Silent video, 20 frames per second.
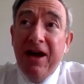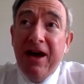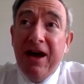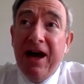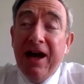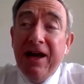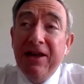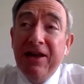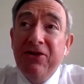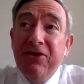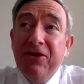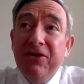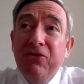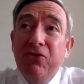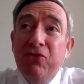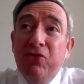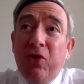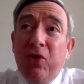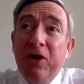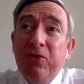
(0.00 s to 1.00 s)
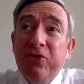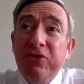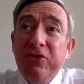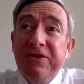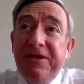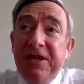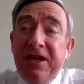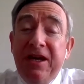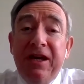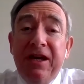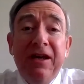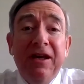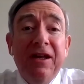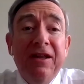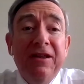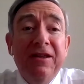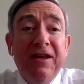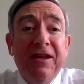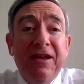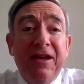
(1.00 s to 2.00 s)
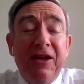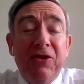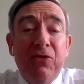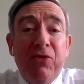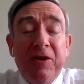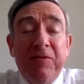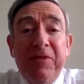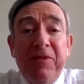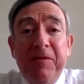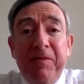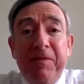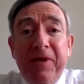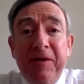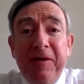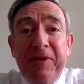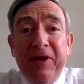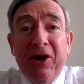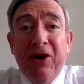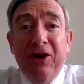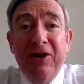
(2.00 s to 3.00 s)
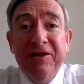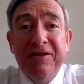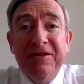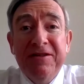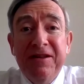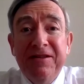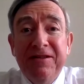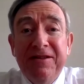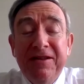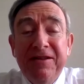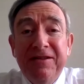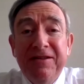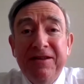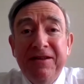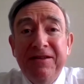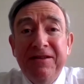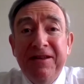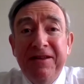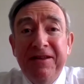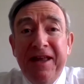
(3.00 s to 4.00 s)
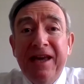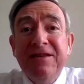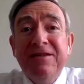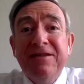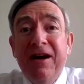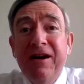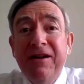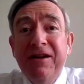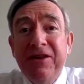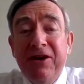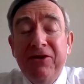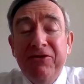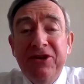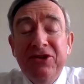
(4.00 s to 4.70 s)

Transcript: and what we're seeing in what might be called the next lockdown.